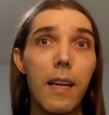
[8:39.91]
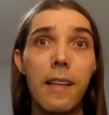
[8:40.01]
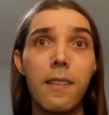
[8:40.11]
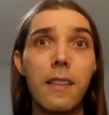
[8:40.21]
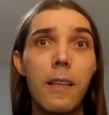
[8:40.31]

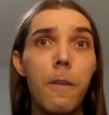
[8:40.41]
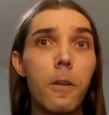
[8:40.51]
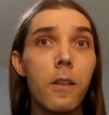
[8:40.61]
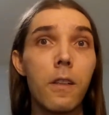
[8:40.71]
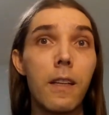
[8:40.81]
It's a
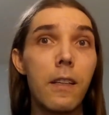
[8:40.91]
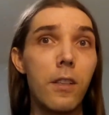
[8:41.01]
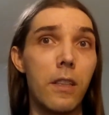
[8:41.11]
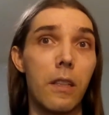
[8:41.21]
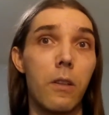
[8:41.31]
difficult
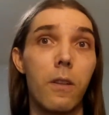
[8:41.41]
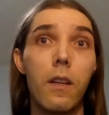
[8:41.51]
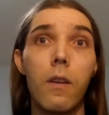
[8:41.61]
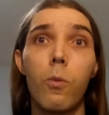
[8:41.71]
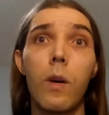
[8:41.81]
issue
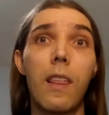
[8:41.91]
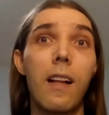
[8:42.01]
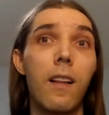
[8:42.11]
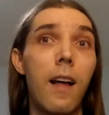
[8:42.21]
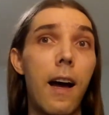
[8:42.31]
with a
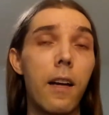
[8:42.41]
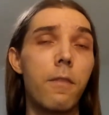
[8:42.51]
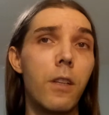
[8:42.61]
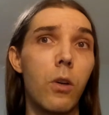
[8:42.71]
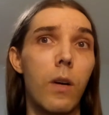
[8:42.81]
lot
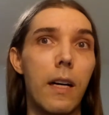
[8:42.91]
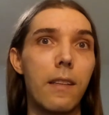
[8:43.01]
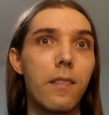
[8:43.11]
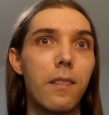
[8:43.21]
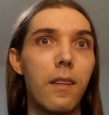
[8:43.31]
of
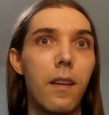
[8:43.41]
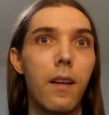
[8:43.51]
nuance.